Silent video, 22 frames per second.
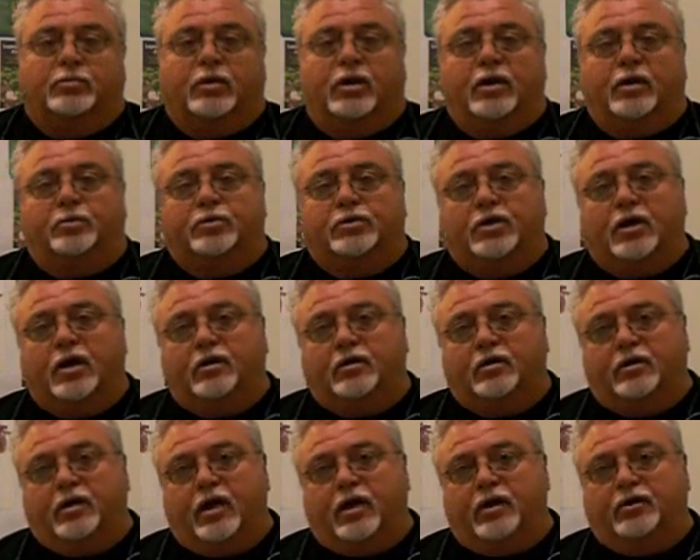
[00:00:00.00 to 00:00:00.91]
My name is
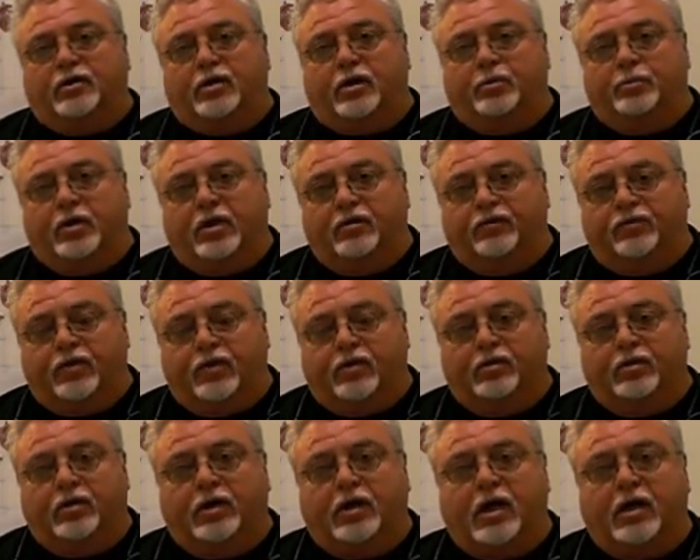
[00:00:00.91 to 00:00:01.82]
Dr. Dan J.
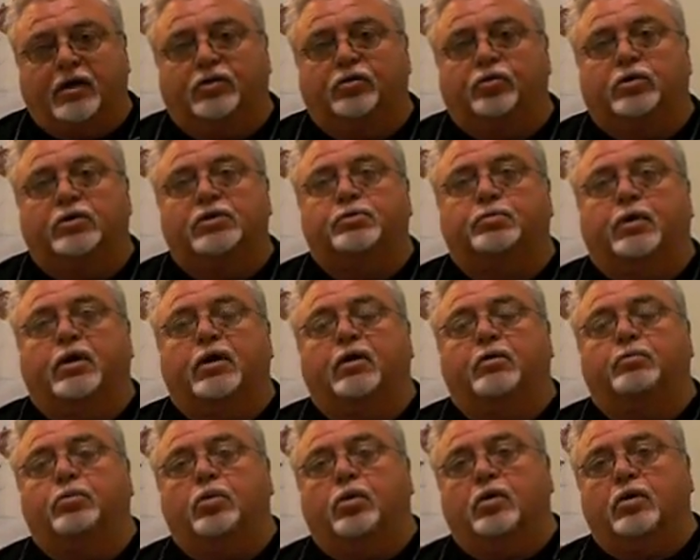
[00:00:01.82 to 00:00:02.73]
Benefiel, and I'd like to explain
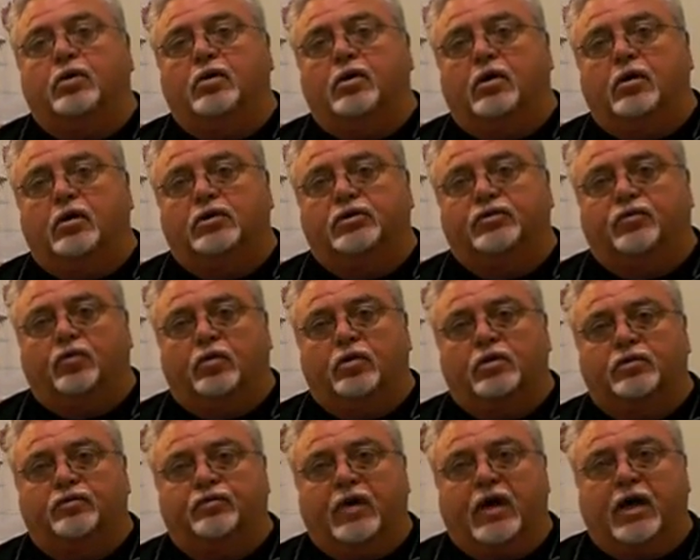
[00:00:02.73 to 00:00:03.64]
our protocols
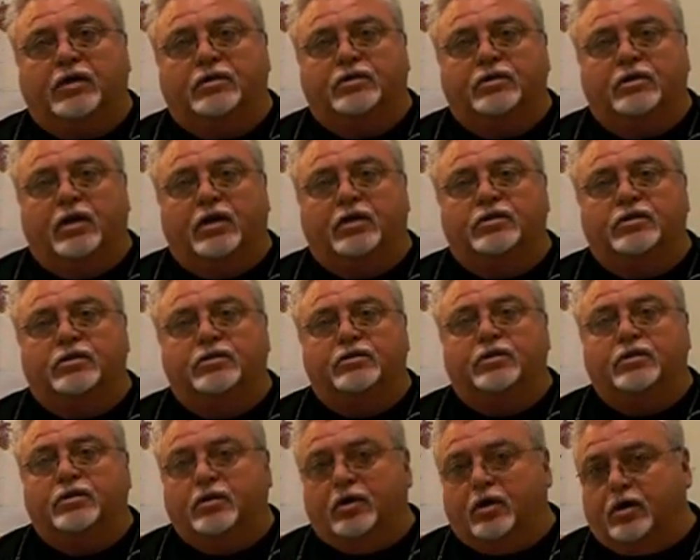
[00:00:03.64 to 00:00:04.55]
for
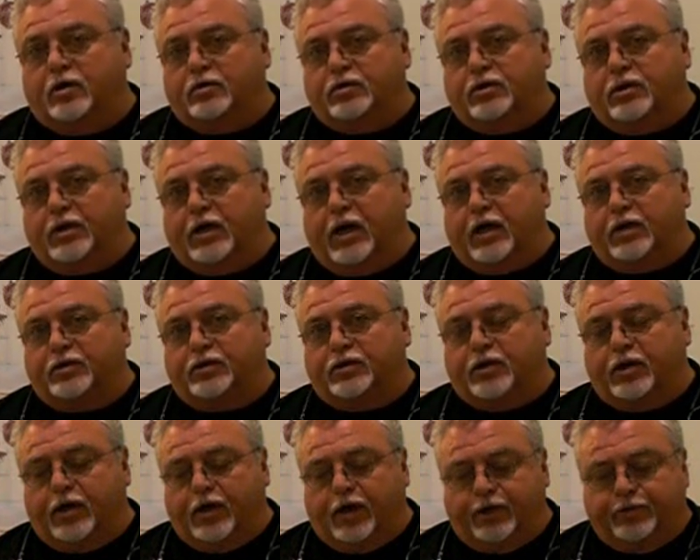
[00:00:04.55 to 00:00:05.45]
vaccinations in dogs and cats
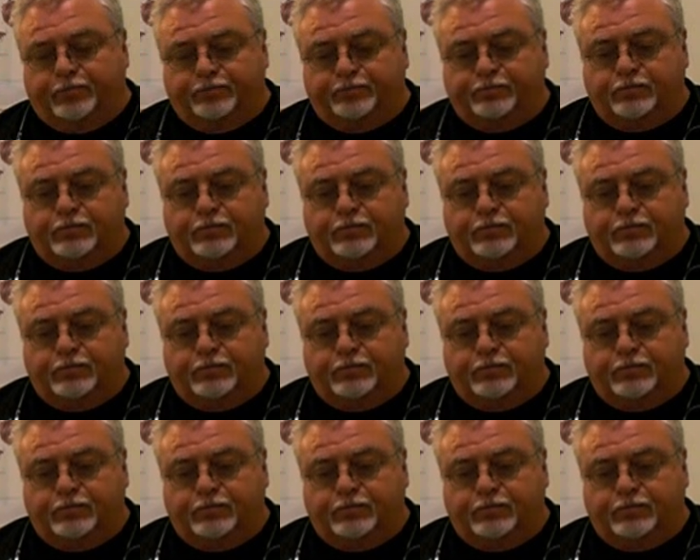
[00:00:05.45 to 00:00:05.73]
today.